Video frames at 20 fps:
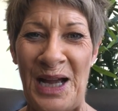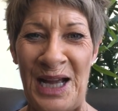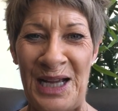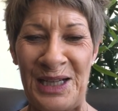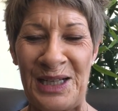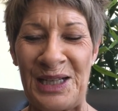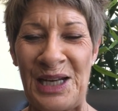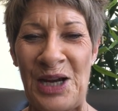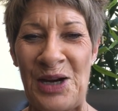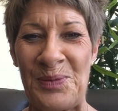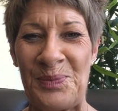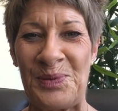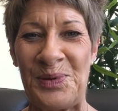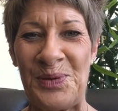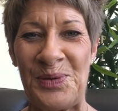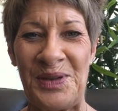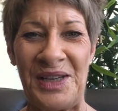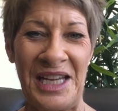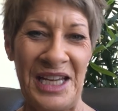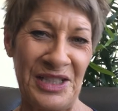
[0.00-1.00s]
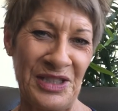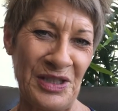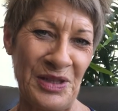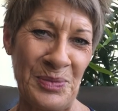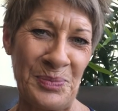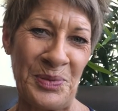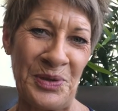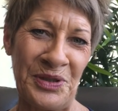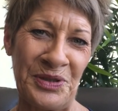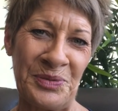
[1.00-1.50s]
I can help you get to
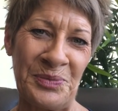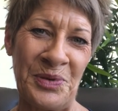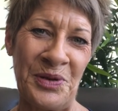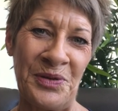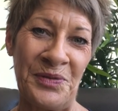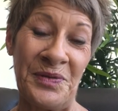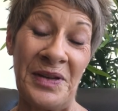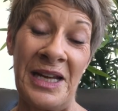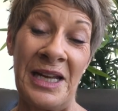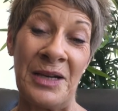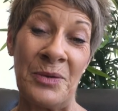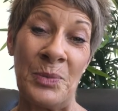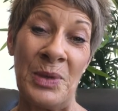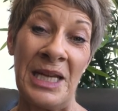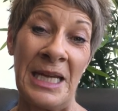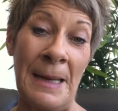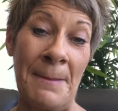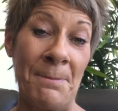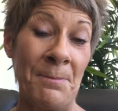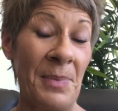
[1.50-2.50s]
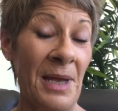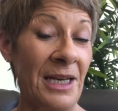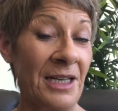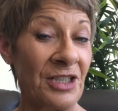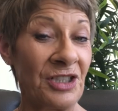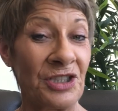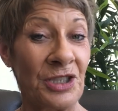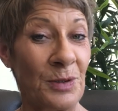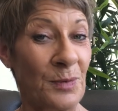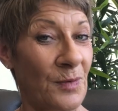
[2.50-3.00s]
the bottom of, and we can
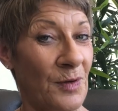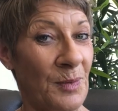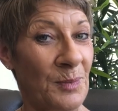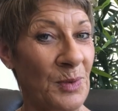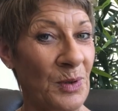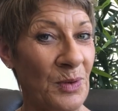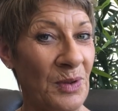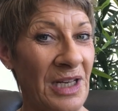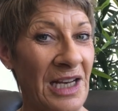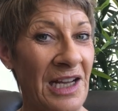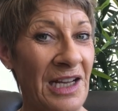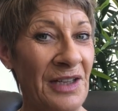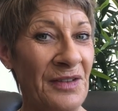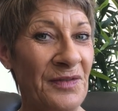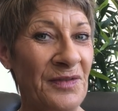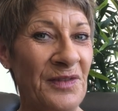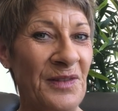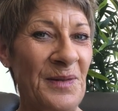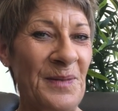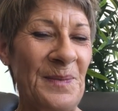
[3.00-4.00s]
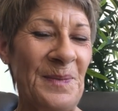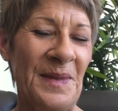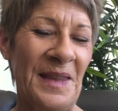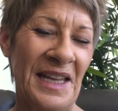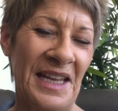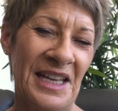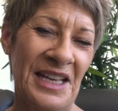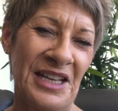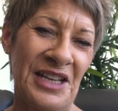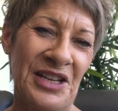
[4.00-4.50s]
banish it from your life.
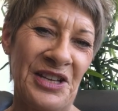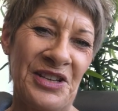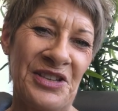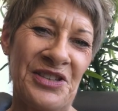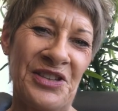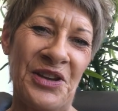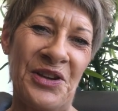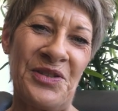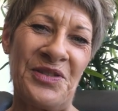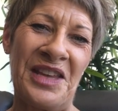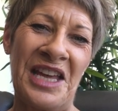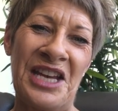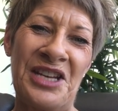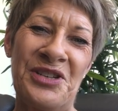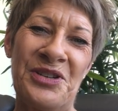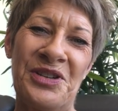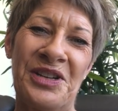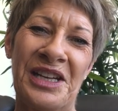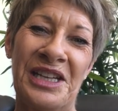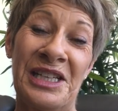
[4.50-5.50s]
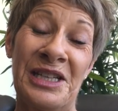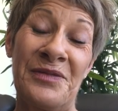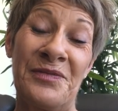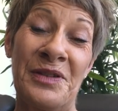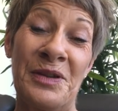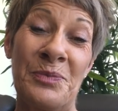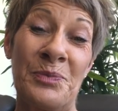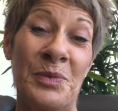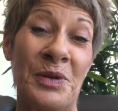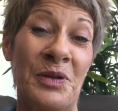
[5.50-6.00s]
So that you can
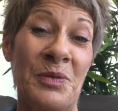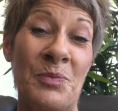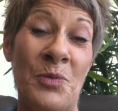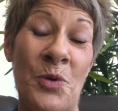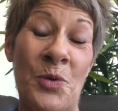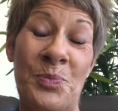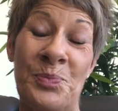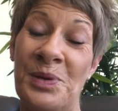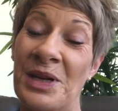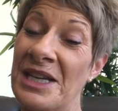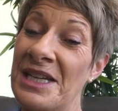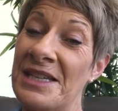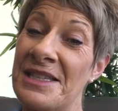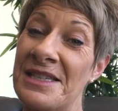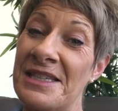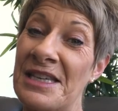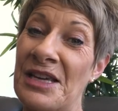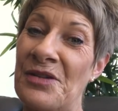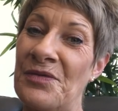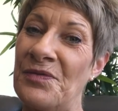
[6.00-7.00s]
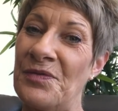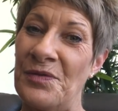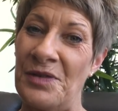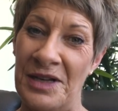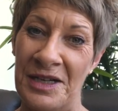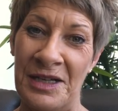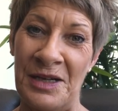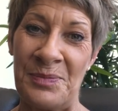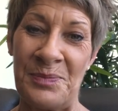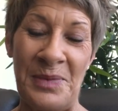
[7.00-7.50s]
live with more peace,
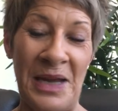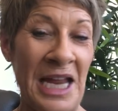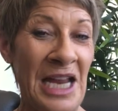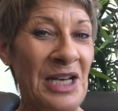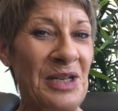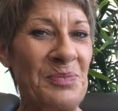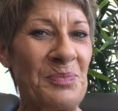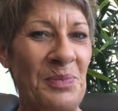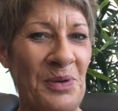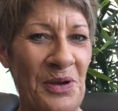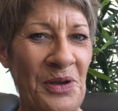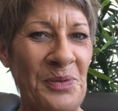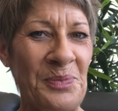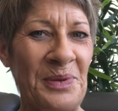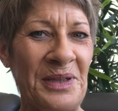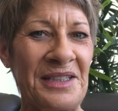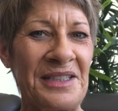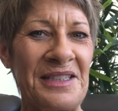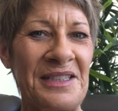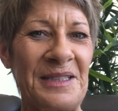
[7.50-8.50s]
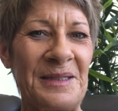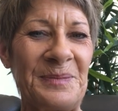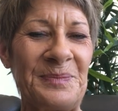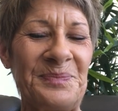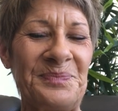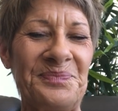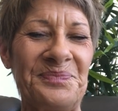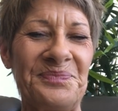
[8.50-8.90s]
freedom, and purpose.